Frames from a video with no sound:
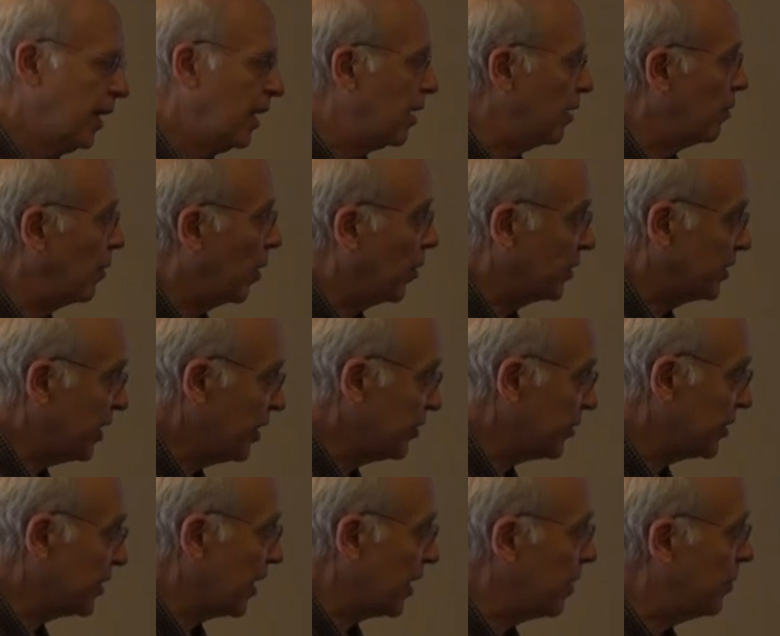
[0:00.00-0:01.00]
Uh, what was
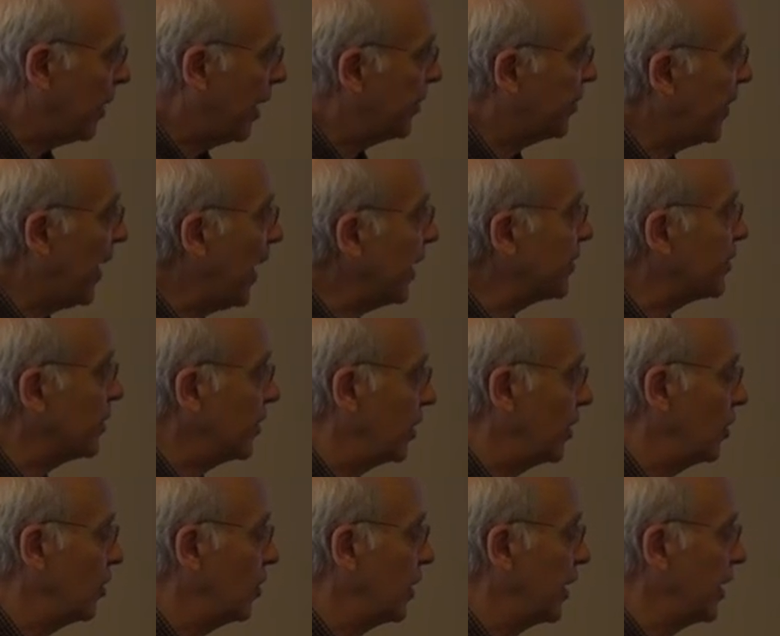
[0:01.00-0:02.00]
interesting about that,
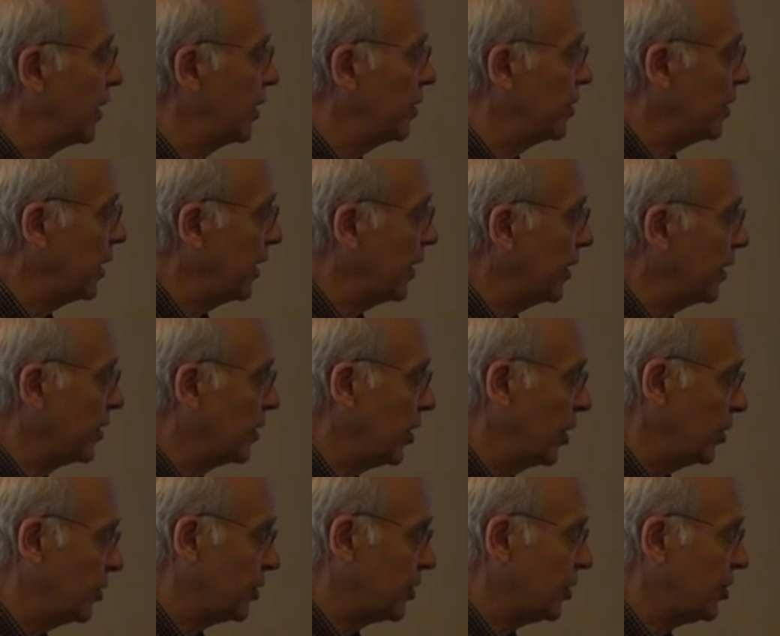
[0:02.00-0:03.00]
though, and it, and it
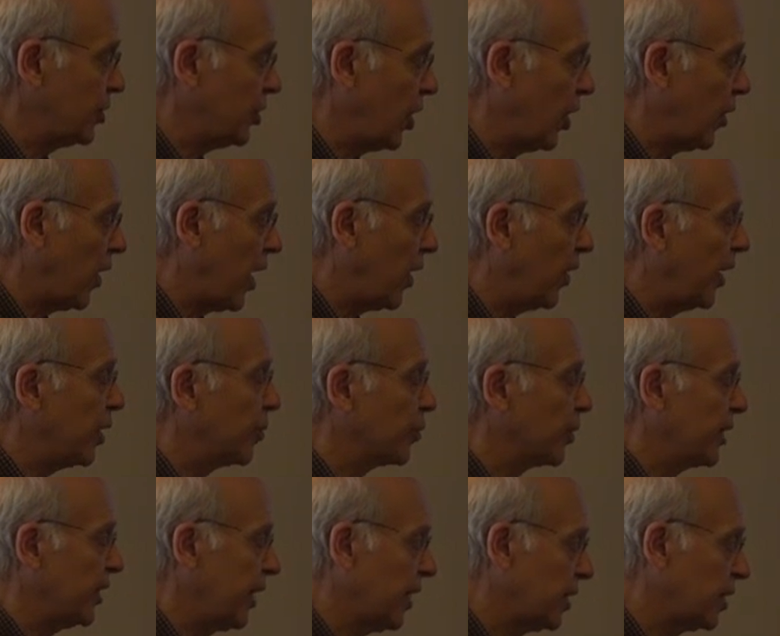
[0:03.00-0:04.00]
goes to show how
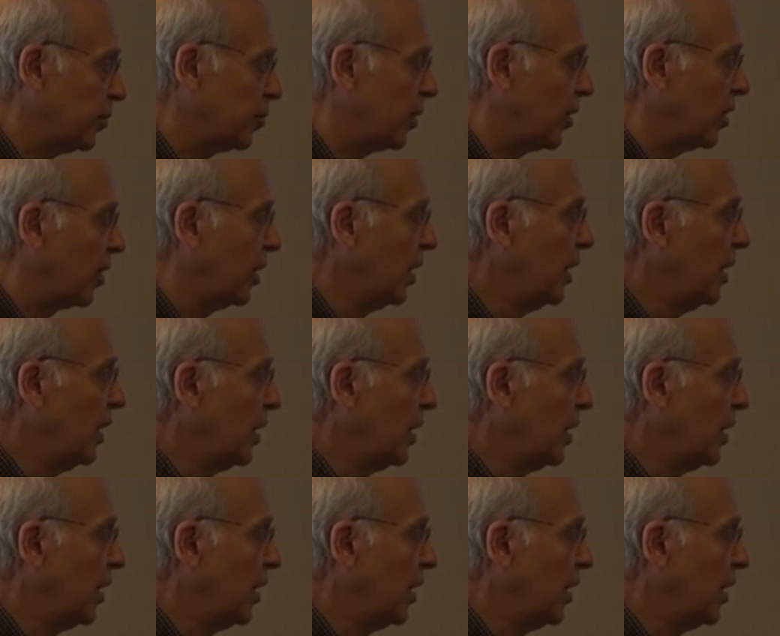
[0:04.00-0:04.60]
unpredictable